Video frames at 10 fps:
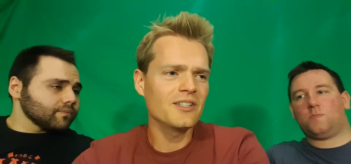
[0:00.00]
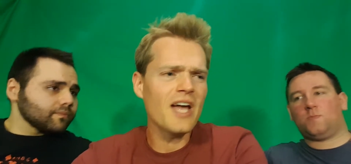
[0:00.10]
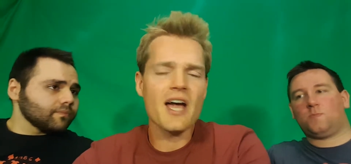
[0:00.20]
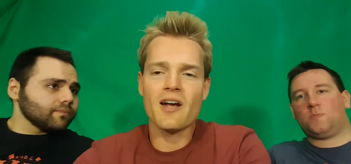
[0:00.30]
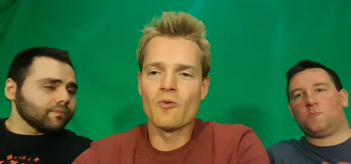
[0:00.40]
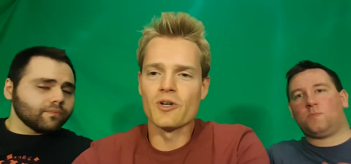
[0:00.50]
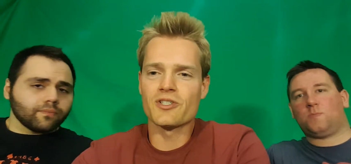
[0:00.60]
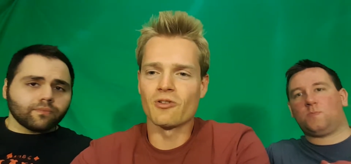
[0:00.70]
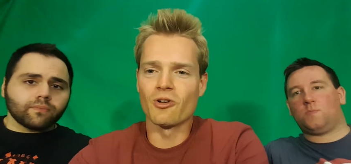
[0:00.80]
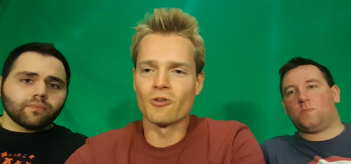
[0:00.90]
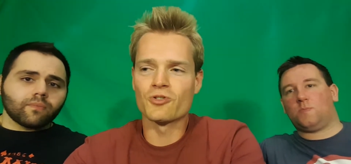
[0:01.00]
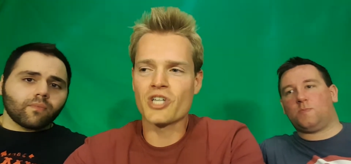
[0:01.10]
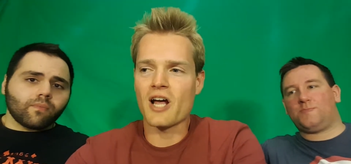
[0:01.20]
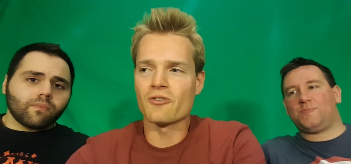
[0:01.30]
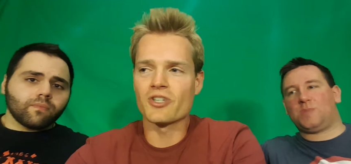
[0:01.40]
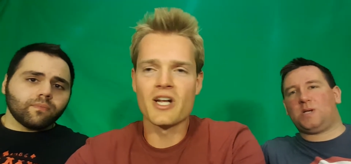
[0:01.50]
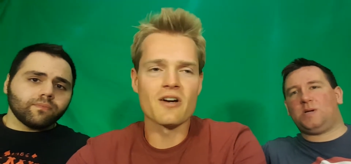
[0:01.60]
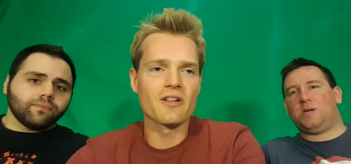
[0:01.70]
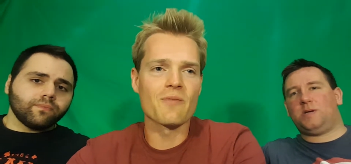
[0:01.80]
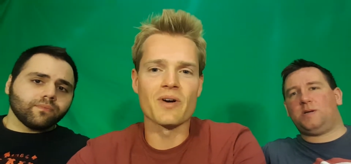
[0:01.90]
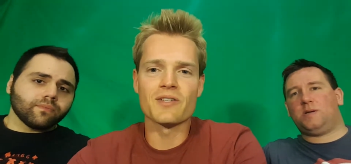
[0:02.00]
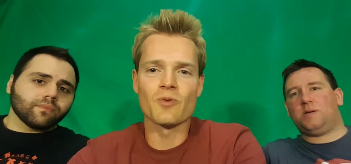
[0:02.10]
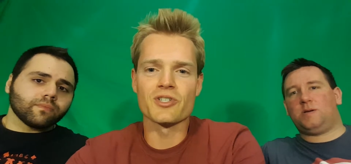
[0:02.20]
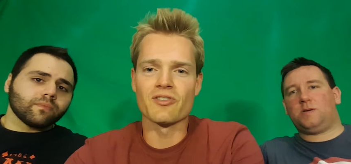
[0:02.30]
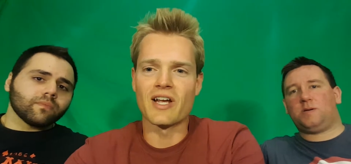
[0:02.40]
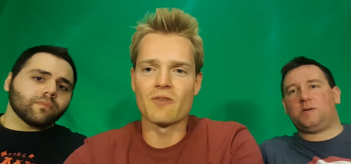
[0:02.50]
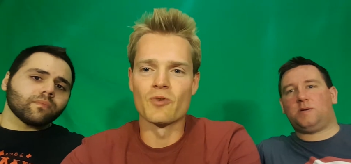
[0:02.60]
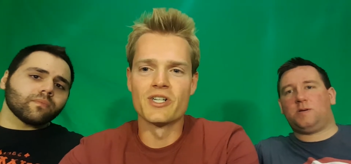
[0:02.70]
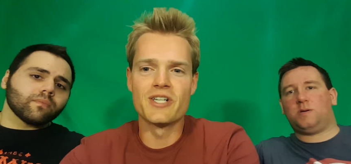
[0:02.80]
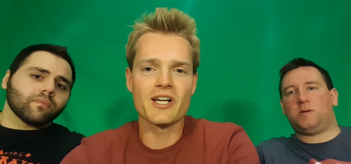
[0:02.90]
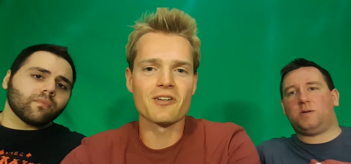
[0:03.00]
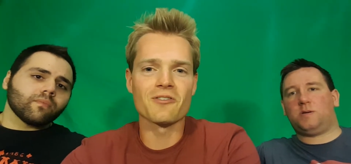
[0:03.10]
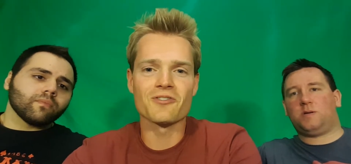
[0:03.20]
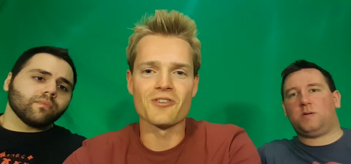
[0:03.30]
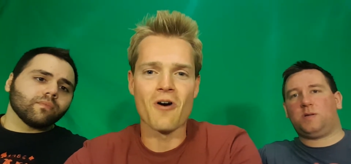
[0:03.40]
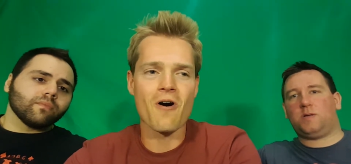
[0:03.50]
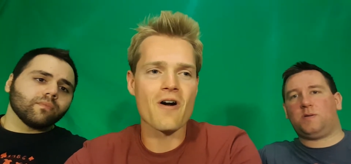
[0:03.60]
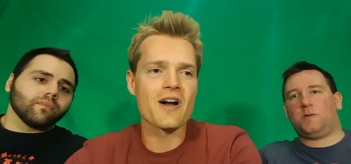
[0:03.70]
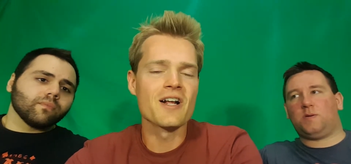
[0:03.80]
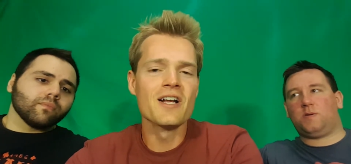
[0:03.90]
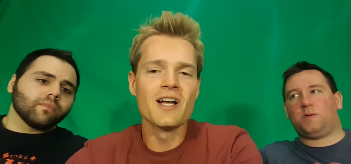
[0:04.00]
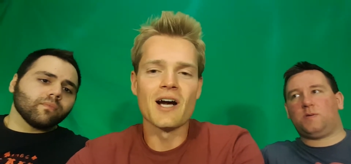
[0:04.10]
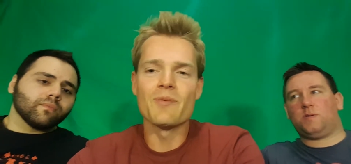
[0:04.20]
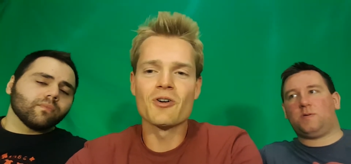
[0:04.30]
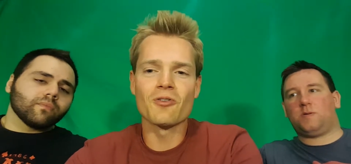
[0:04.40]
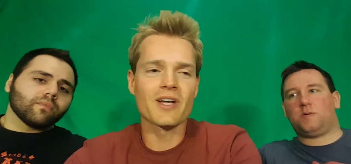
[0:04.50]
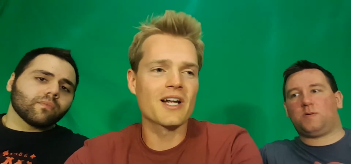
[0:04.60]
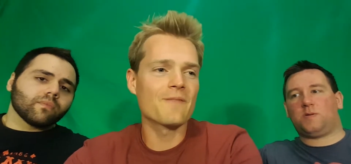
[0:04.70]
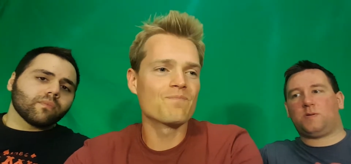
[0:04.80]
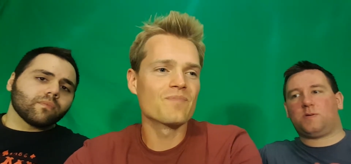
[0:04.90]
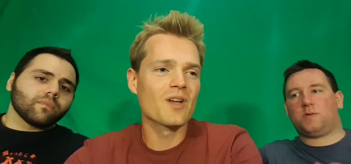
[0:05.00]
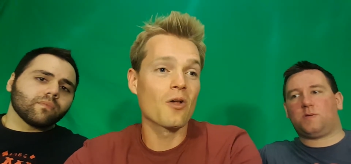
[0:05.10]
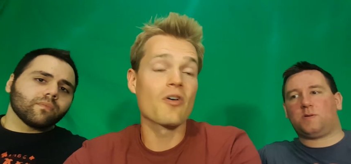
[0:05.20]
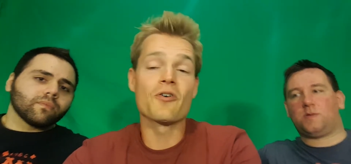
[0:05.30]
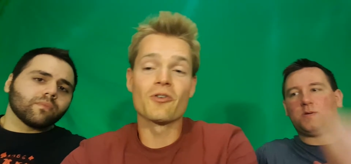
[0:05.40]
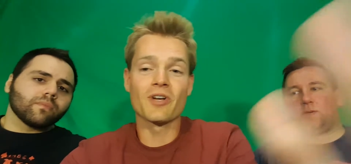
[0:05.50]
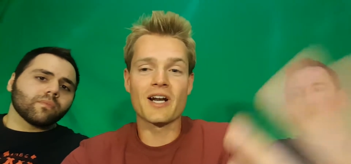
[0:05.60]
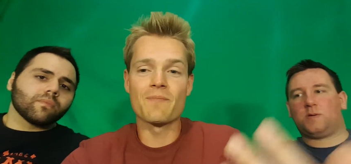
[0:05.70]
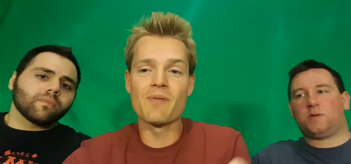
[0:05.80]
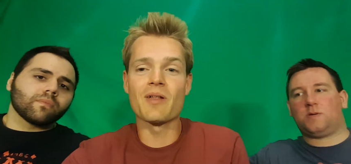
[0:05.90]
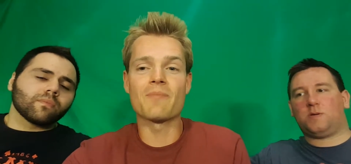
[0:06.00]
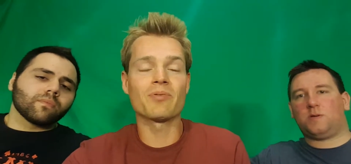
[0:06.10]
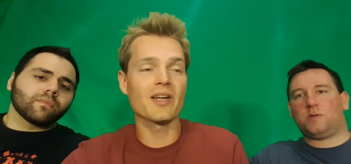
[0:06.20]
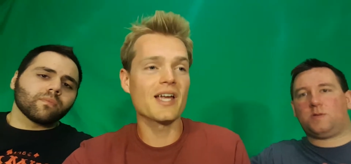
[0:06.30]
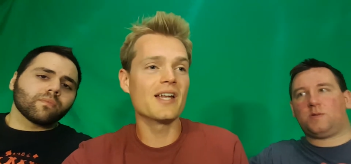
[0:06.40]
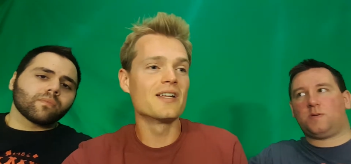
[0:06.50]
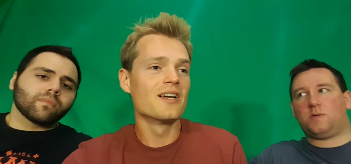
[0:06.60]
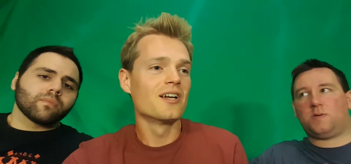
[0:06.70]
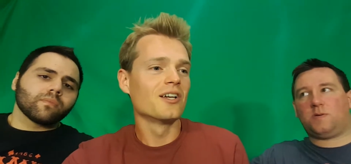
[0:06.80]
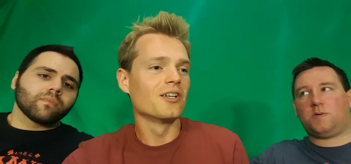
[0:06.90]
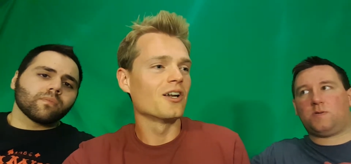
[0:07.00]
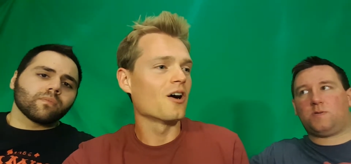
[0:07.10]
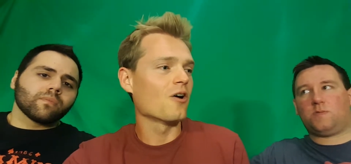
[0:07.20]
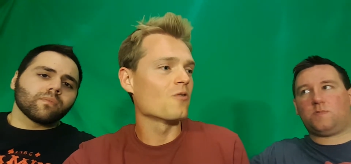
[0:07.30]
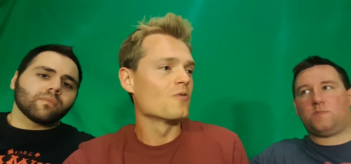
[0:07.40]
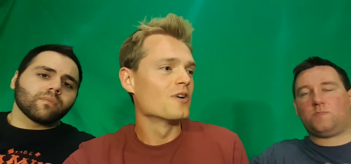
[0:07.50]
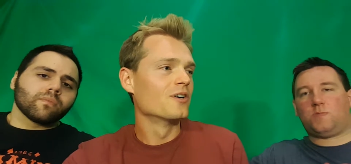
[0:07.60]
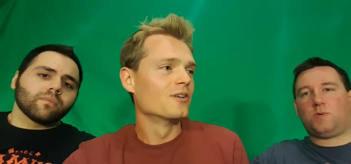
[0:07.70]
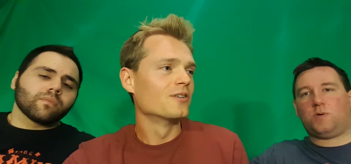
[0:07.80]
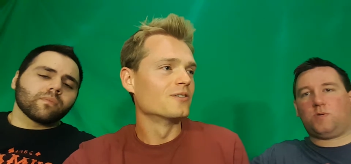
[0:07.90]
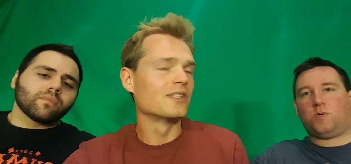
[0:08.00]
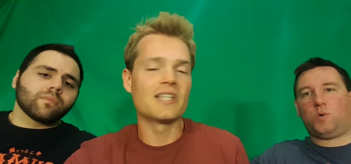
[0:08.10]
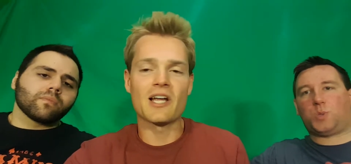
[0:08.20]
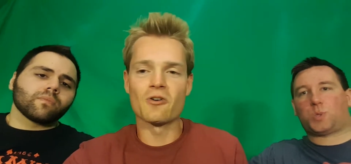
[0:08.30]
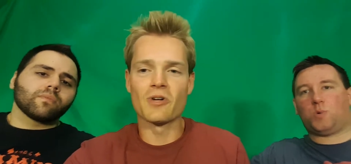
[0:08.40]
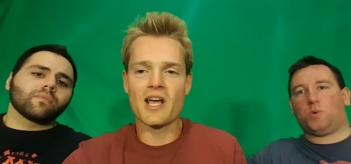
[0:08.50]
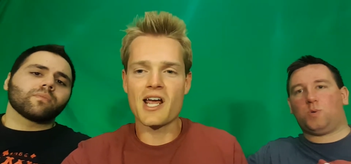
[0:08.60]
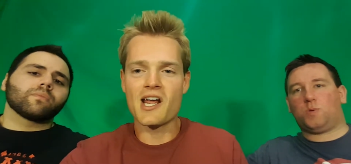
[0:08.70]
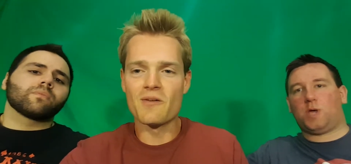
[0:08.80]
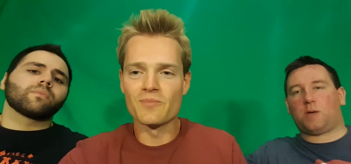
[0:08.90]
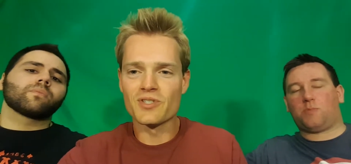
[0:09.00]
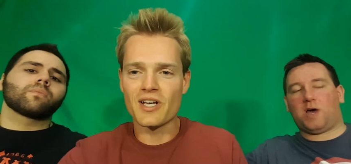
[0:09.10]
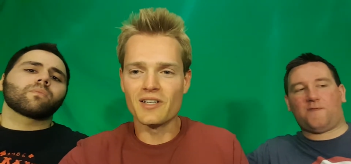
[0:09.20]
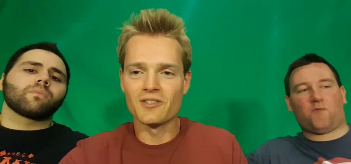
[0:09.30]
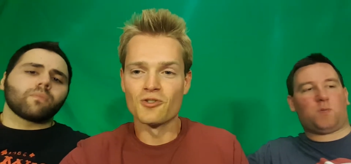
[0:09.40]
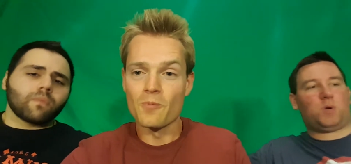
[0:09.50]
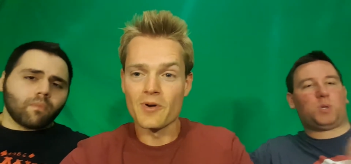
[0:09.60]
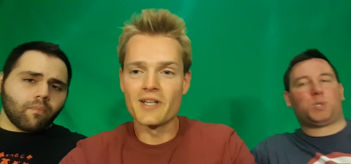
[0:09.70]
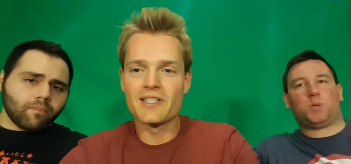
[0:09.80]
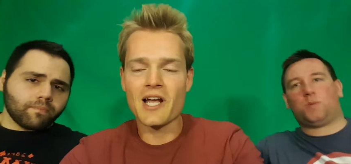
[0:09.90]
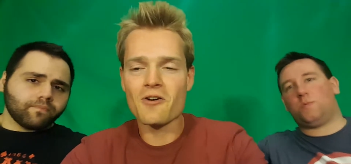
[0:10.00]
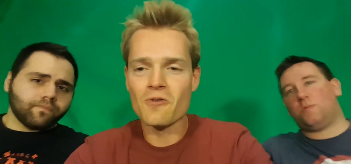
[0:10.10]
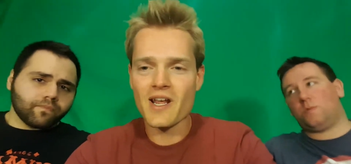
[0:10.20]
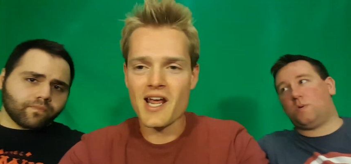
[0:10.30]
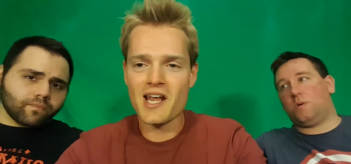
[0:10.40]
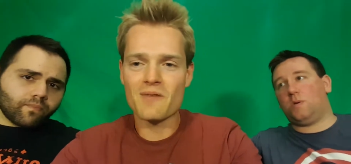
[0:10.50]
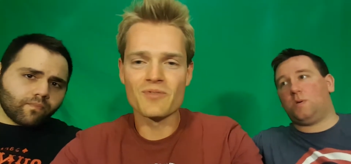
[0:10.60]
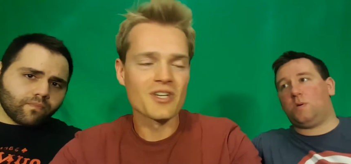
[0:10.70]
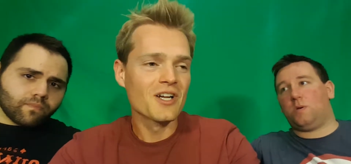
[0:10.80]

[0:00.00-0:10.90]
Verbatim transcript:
Speaker 1: yeah, it was a little challenging here and there, but it wasn't like ridiculously hard. I mean, you're looking at although you're looking at people that played, you know, Nintendo games, Super Nintendo games,